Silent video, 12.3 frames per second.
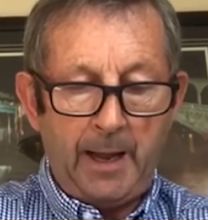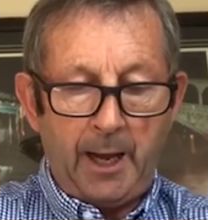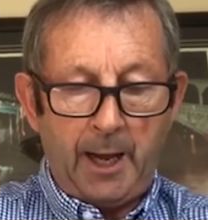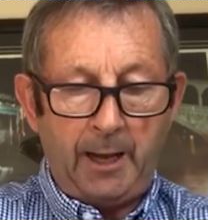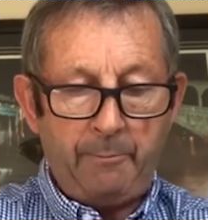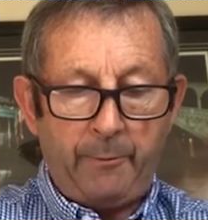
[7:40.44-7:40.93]

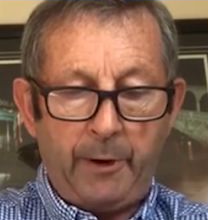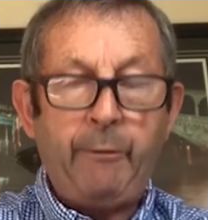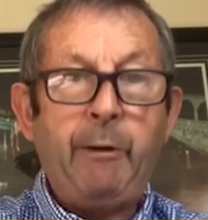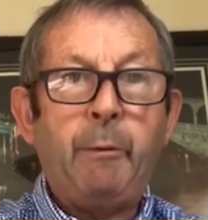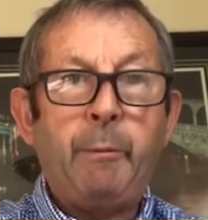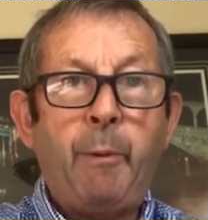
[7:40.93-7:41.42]
and
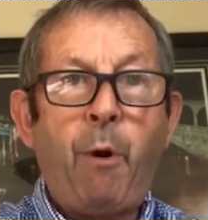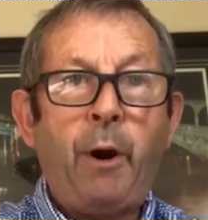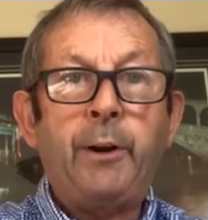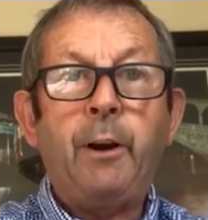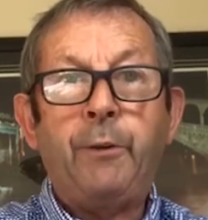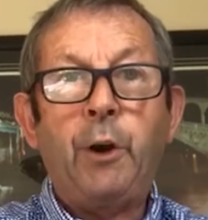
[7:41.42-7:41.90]
we will be
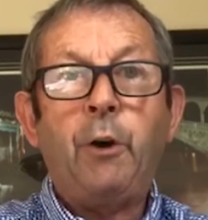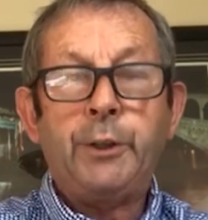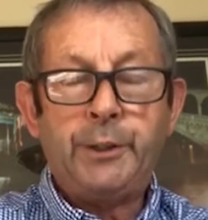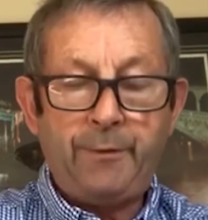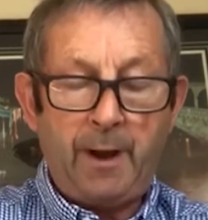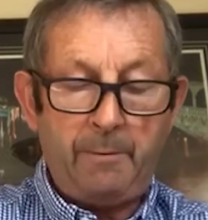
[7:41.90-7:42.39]
part of
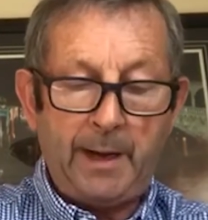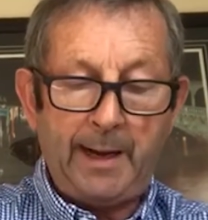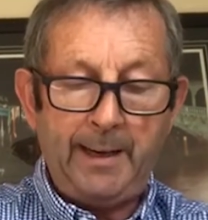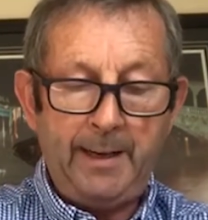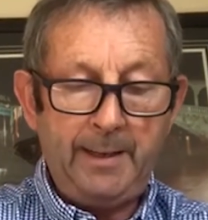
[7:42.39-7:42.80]
God's family.